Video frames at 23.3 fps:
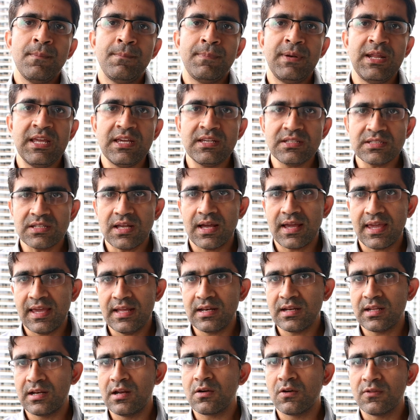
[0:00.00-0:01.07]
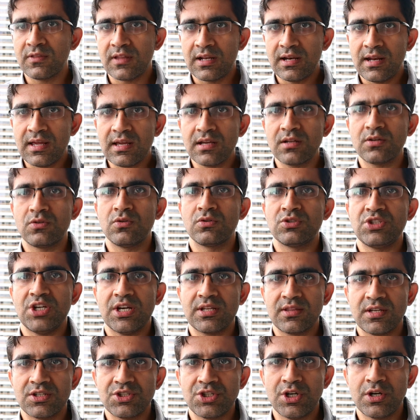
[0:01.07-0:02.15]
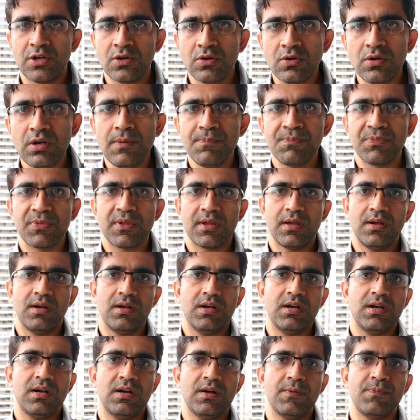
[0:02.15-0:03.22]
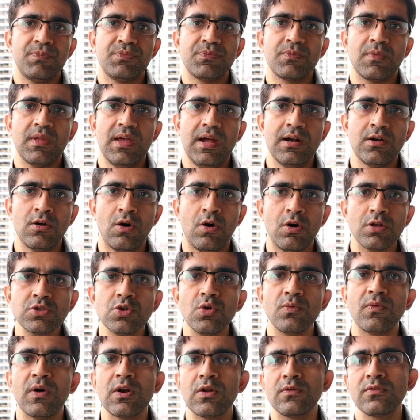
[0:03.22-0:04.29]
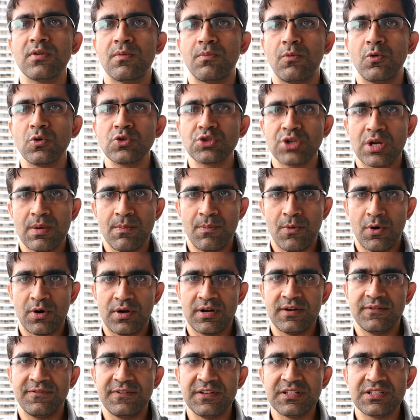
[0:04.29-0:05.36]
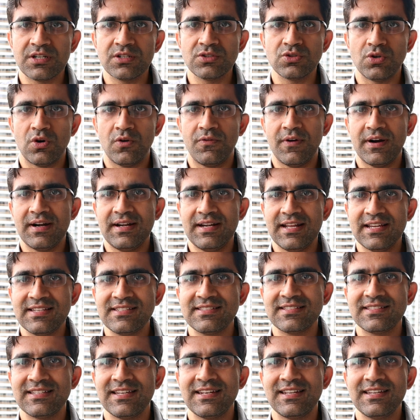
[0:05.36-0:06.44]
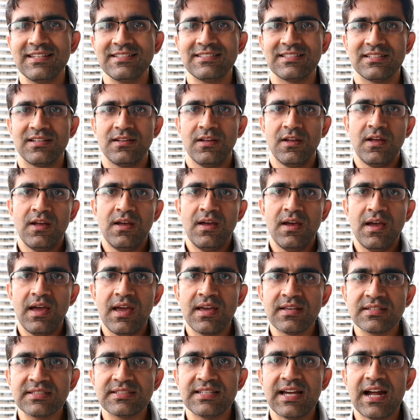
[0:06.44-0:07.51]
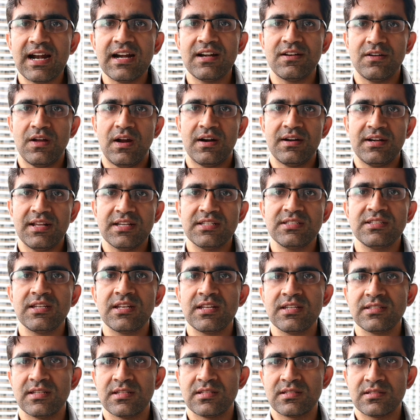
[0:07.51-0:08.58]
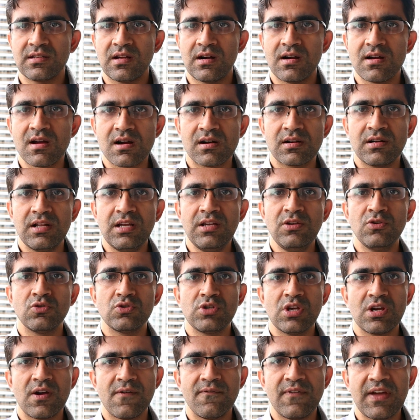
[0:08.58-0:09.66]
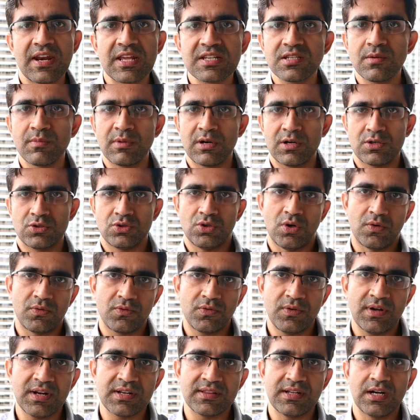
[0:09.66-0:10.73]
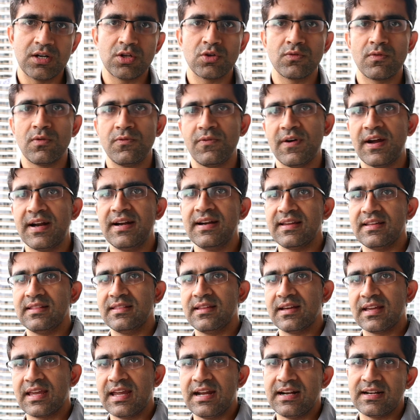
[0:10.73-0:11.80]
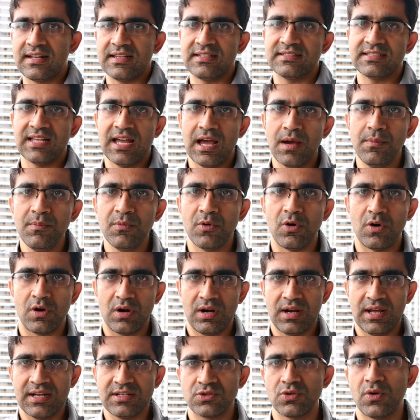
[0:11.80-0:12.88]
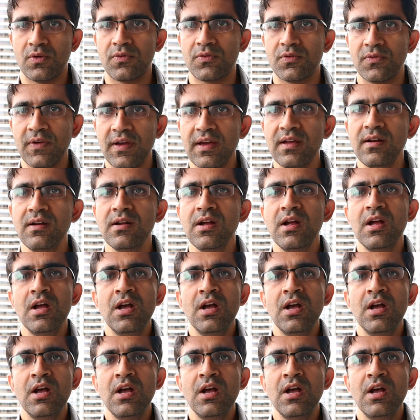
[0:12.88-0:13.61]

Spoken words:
Please again click on the link to check the schedule. And also one of the most important features of our test series is that our test series is conducting using a very similar software that you will find in the GATE exam online software.